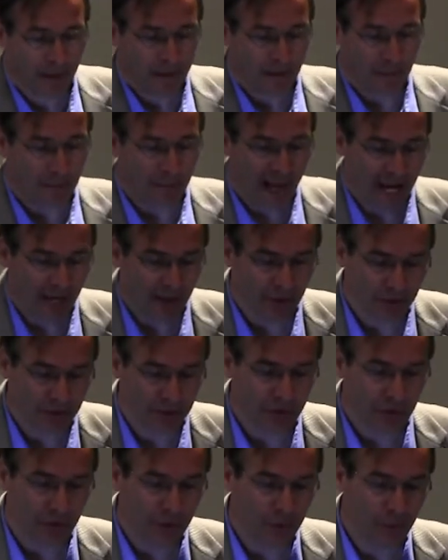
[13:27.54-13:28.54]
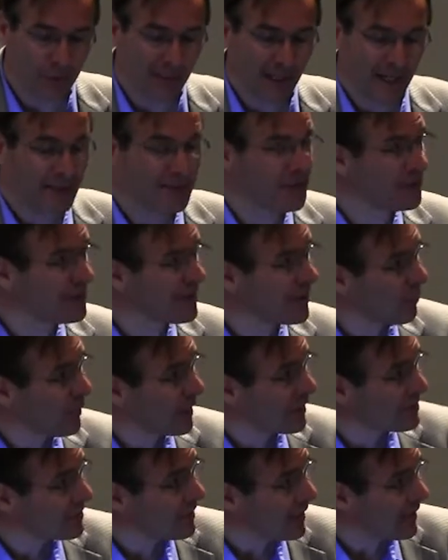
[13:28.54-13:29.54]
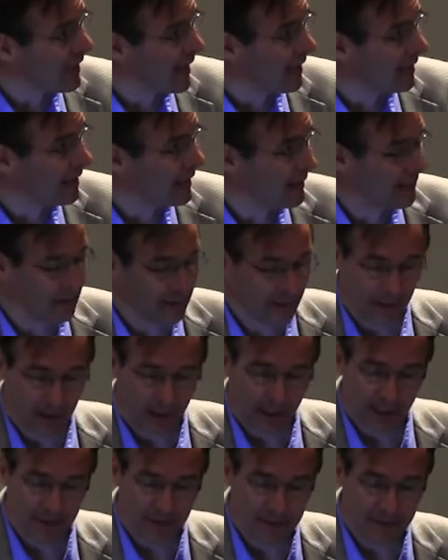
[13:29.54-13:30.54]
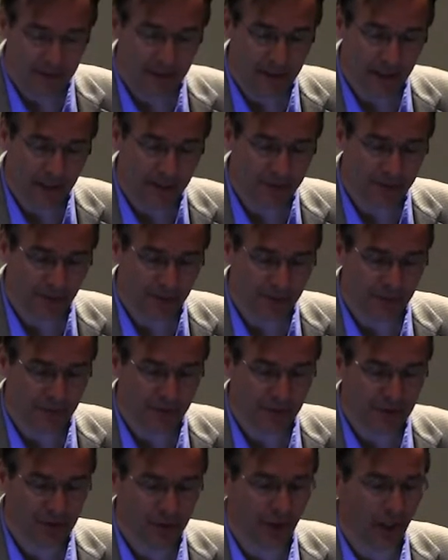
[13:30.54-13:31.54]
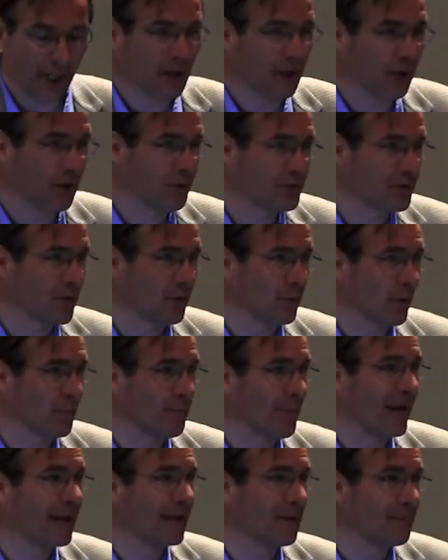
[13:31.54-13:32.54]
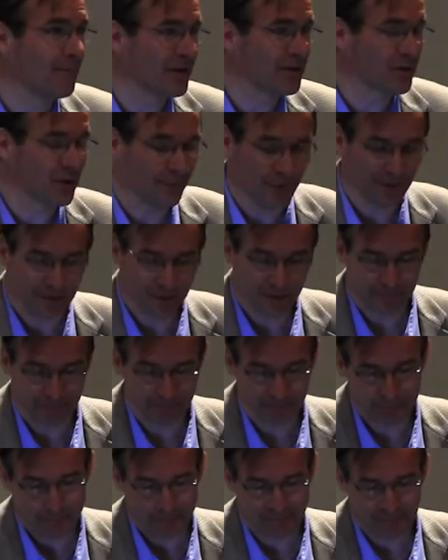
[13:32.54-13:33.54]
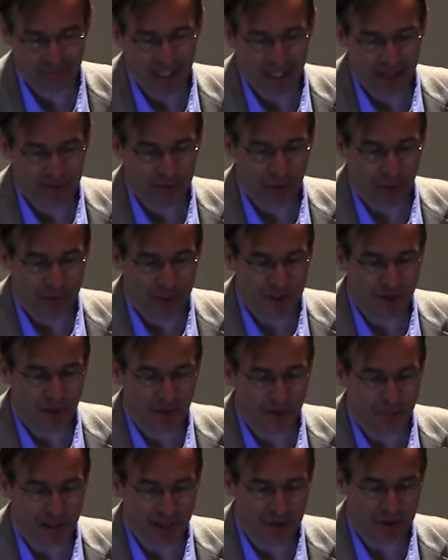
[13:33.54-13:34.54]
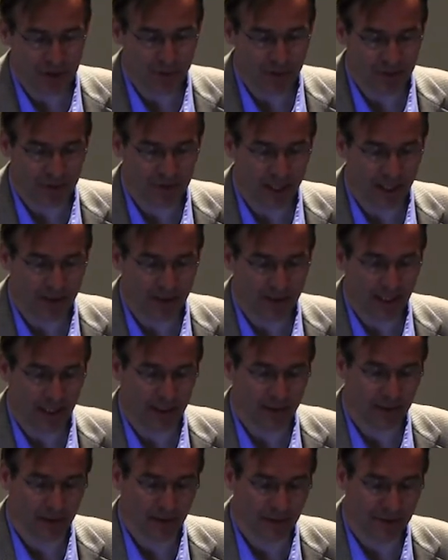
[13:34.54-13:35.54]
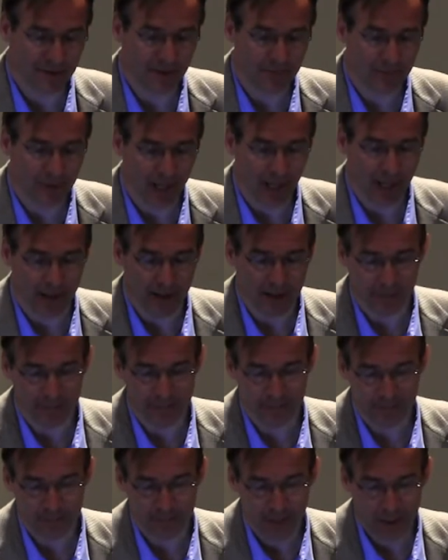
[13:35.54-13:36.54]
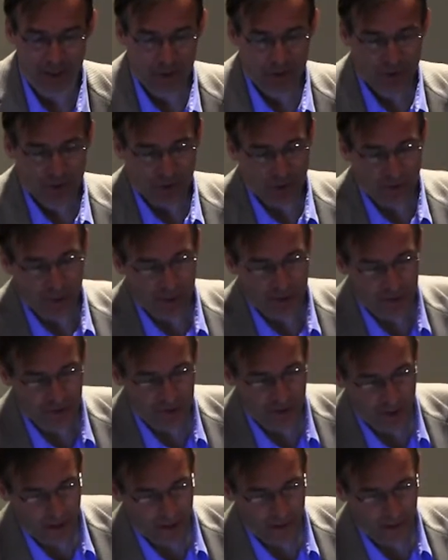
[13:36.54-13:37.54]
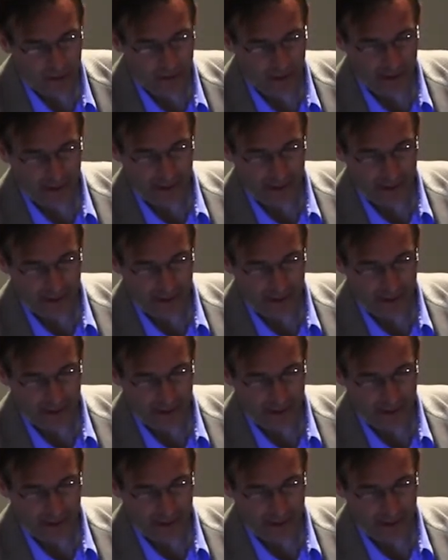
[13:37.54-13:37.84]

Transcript: The panels show you places in which the data and the synthetics are sufficiently close that we're making measurements. And so these are the measurements that get assimilated. So you can see,